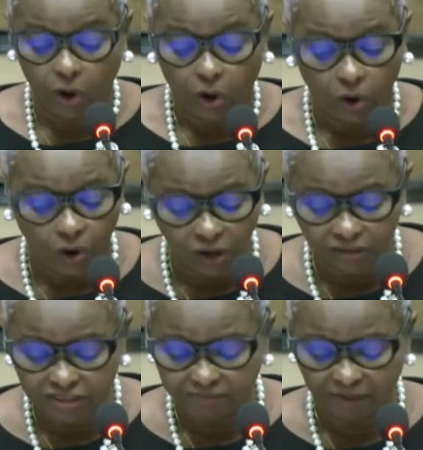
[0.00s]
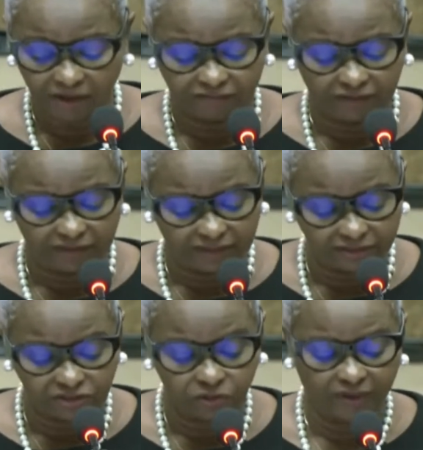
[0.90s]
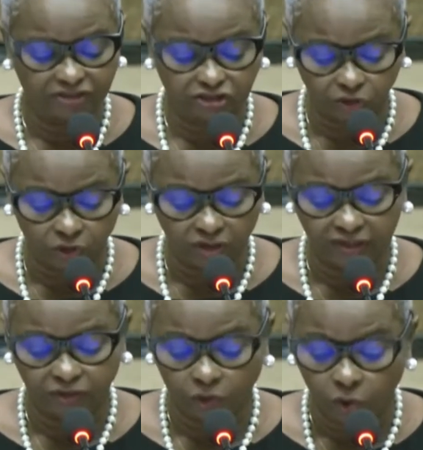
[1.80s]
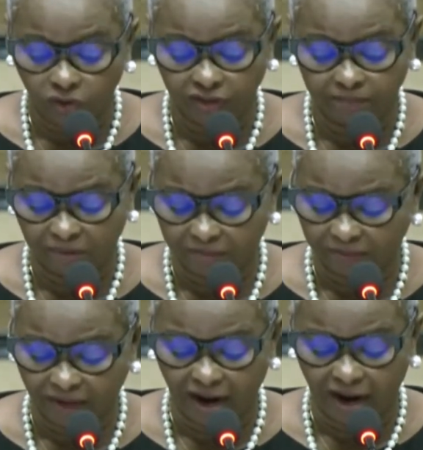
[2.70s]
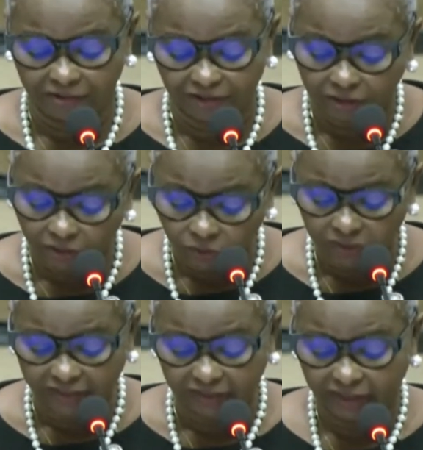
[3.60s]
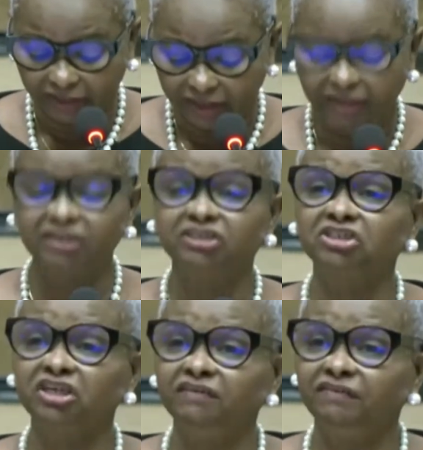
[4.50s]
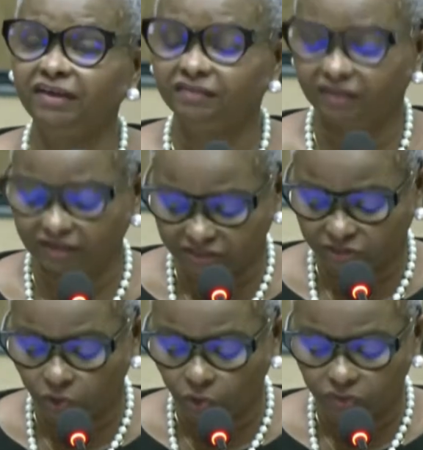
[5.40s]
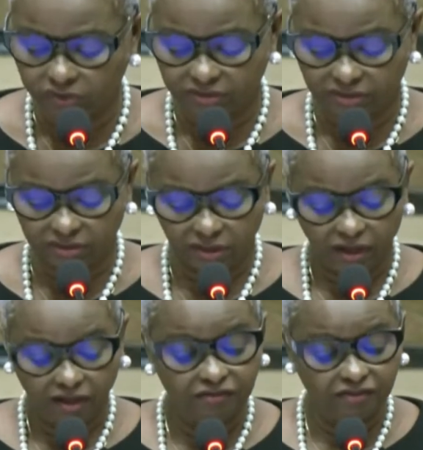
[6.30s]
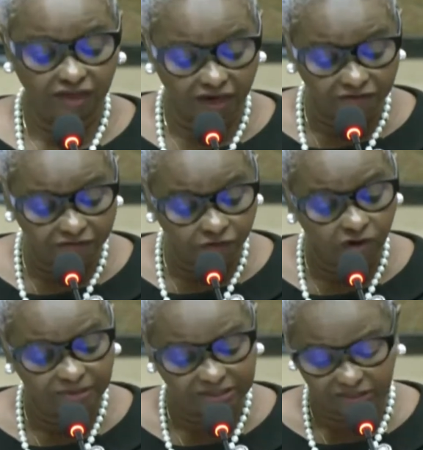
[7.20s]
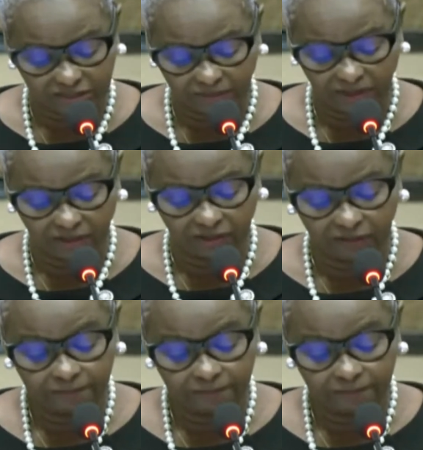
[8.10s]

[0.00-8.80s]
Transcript: all speak of the need to ensure that older people are included in achieving these goals. Therefore, Mr. Speaker,